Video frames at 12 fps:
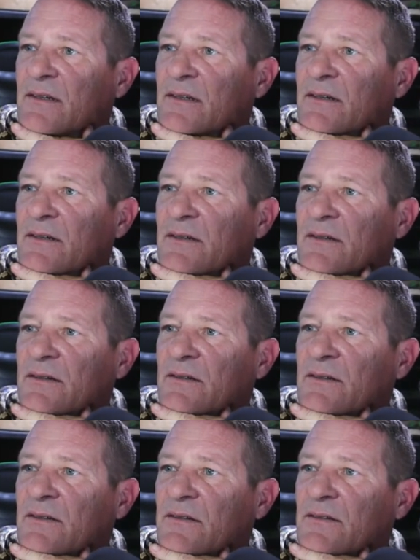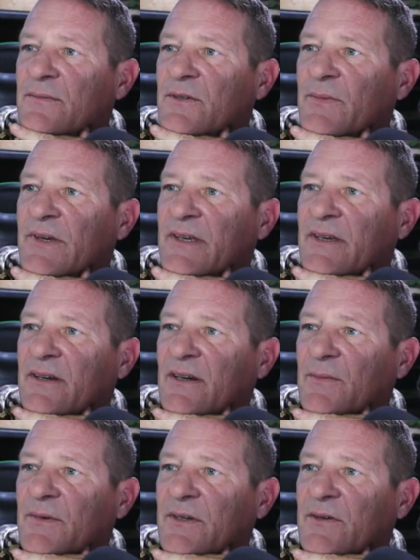Uh, let me go back here.
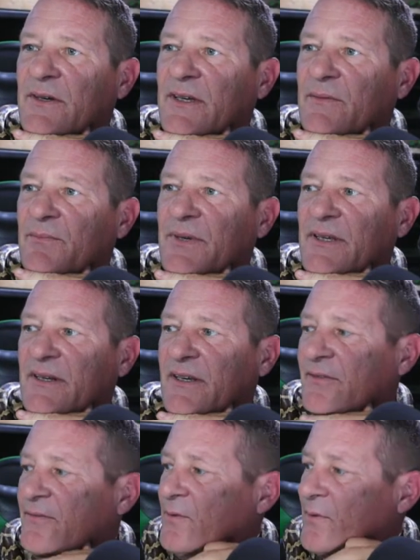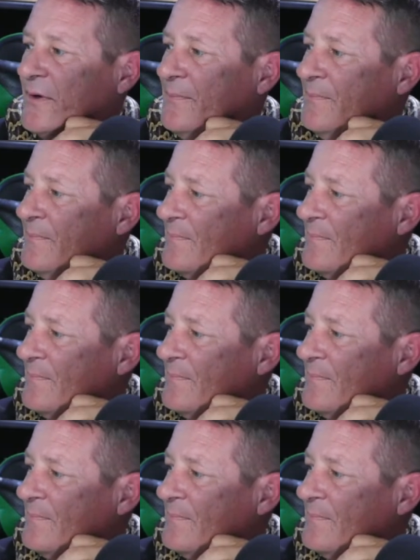I'm going to go ahead and pin that for him.